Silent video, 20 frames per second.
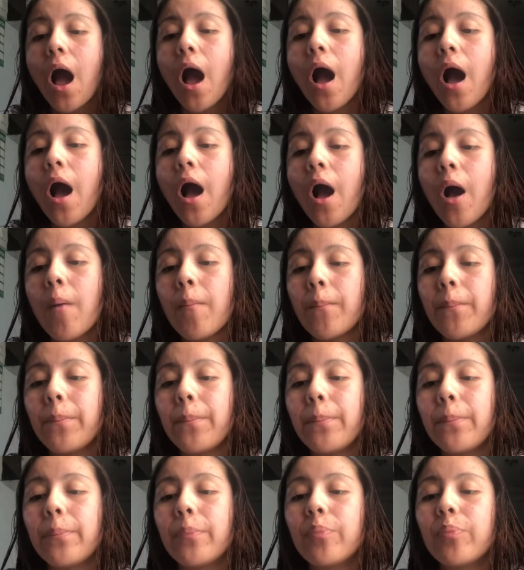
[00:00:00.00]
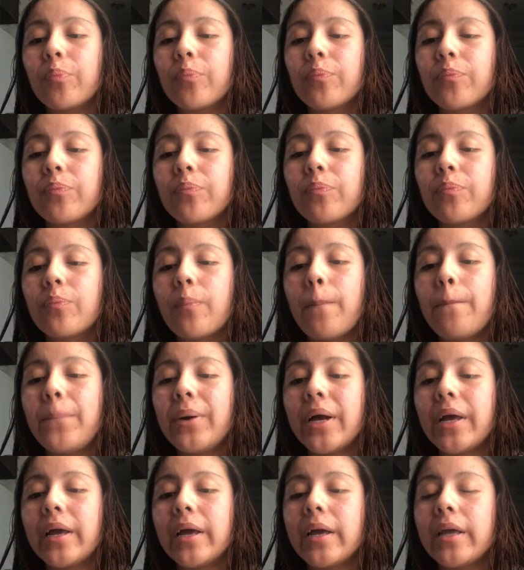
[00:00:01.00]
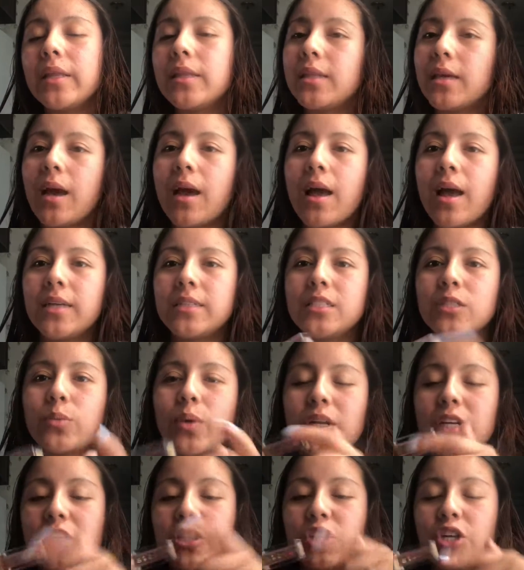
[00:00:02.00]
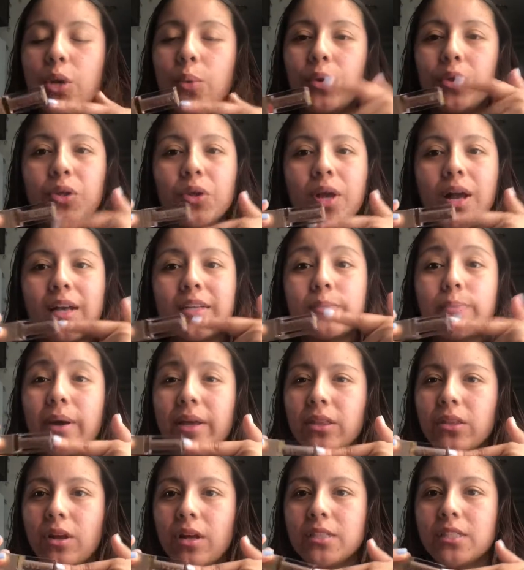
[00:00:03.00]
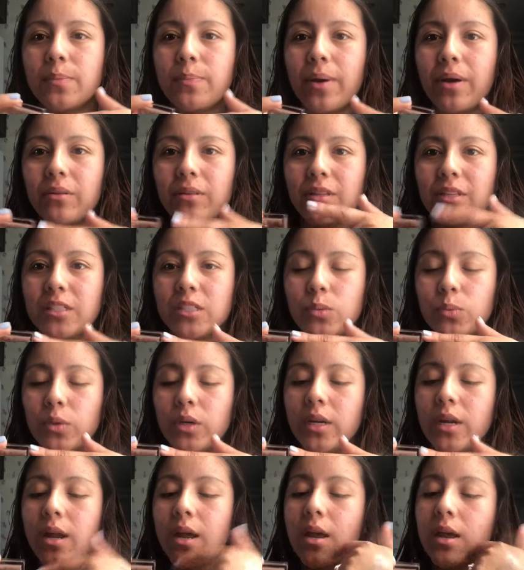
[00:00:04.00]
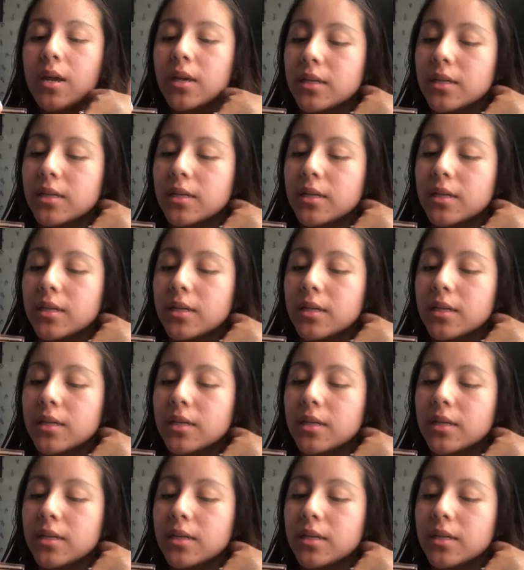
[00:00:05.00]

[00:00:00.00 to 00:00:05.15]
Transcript: Um, but I just wanted to share with you guys my thoughts about this one,